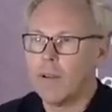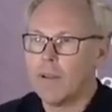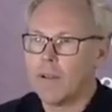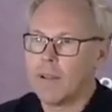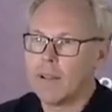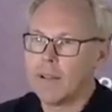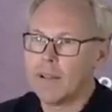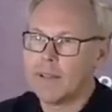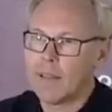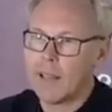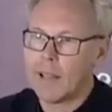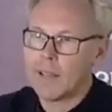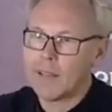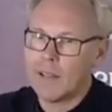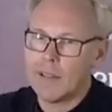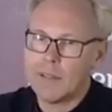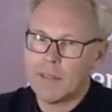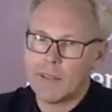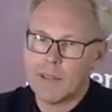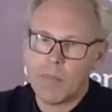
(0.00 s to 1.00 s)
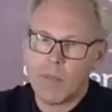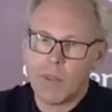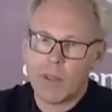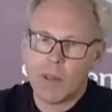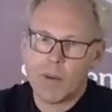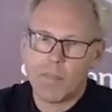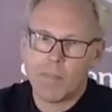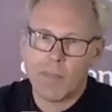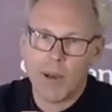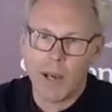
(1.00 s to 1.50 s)
Is that there's something
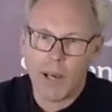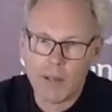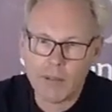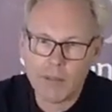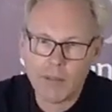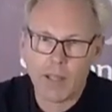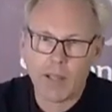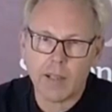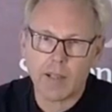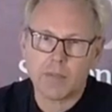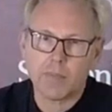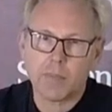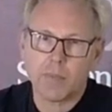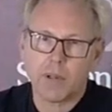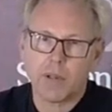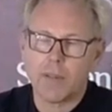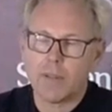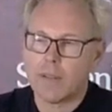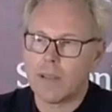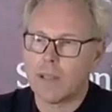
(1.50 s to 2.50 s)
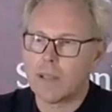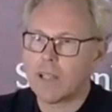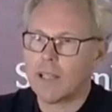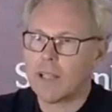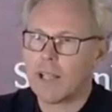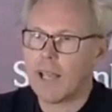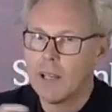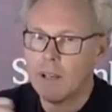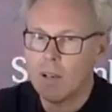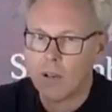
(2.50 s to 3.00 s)
about that experience that
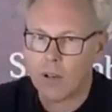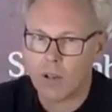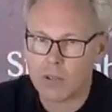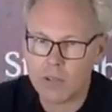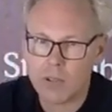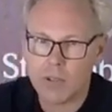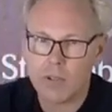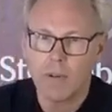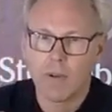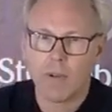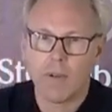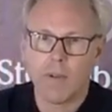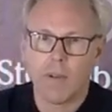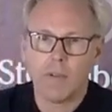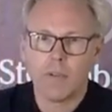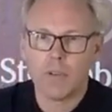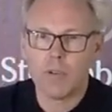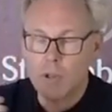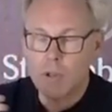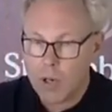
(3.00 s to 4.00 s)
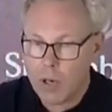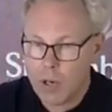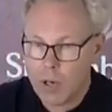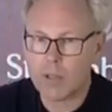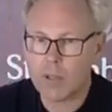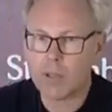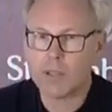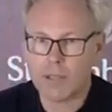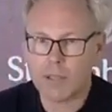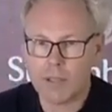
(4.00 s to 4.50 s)
cannot, you
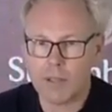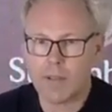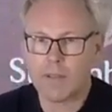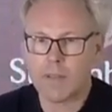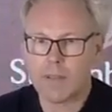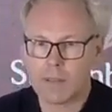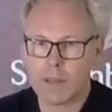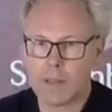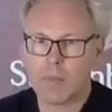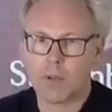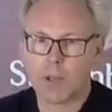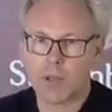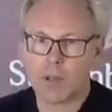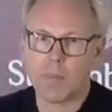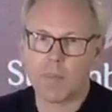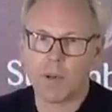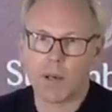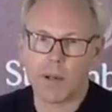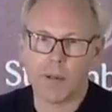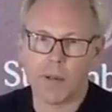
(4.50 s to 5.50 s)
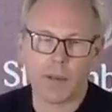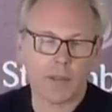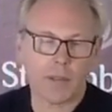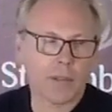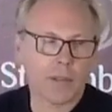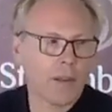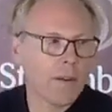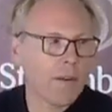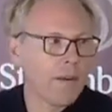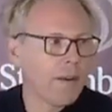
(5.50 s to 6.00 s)
can't tell someone about it.
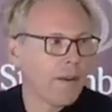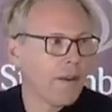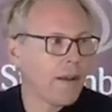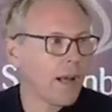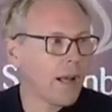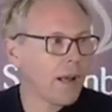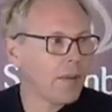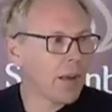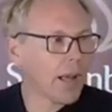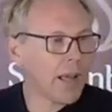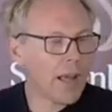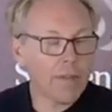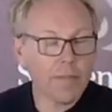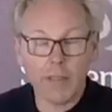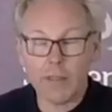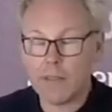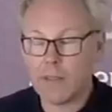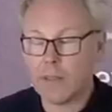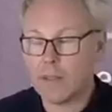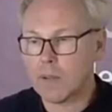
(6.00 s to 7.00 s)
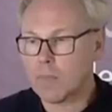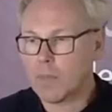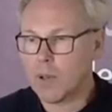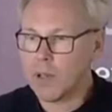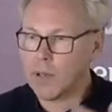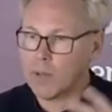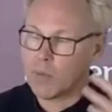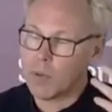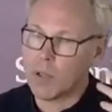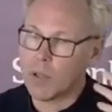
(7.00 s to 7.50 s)
Um, I have this
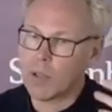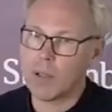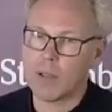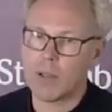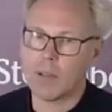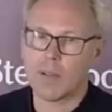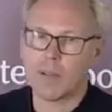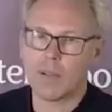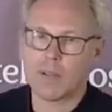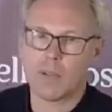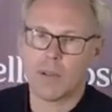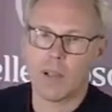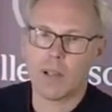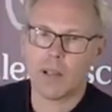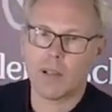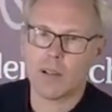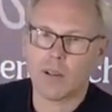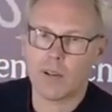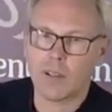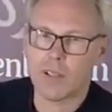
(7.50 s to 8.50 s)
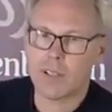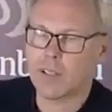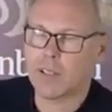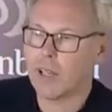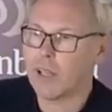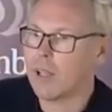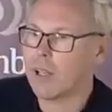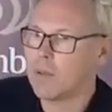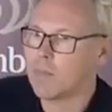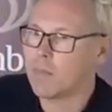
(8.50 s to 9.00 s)
experience working in Australia on a
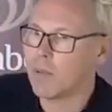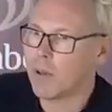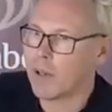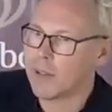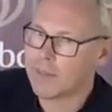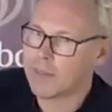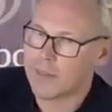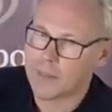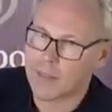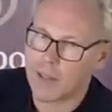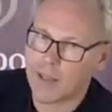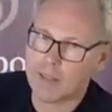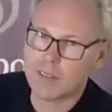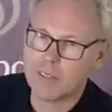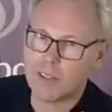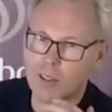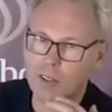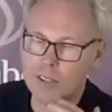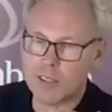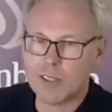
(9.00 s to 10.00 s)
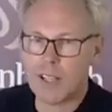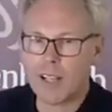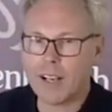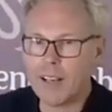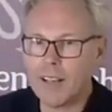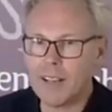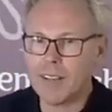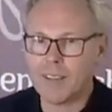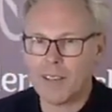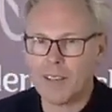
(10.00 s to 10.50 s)
daily basis. I start
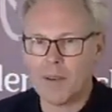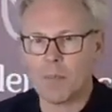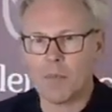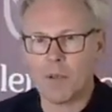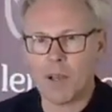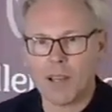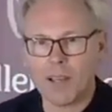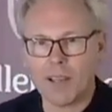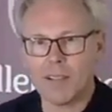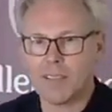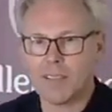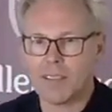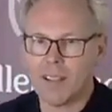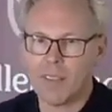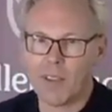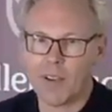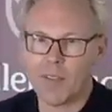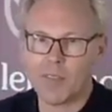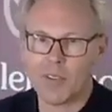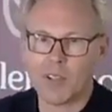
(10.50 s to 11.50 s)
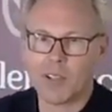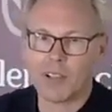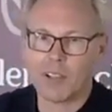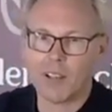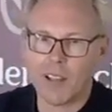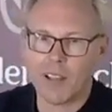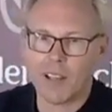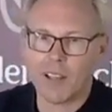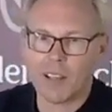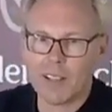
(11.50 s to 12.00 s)
telling them a South African
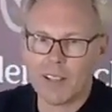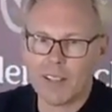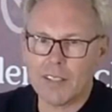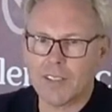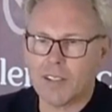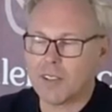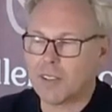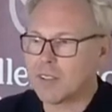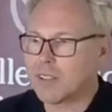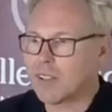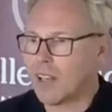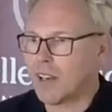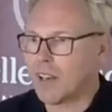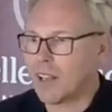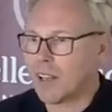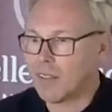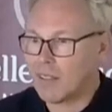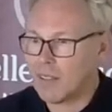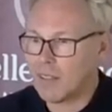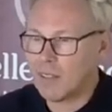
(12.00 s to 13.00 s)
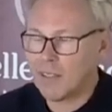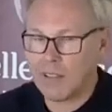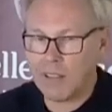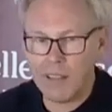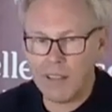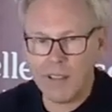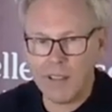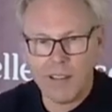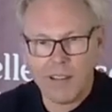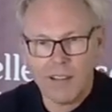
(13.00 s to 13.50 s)
anecdote and I see
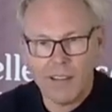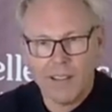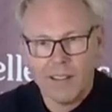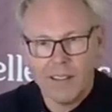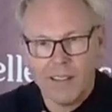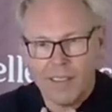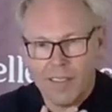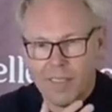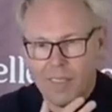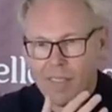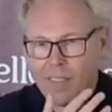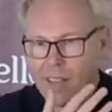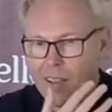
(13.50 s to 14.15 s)
the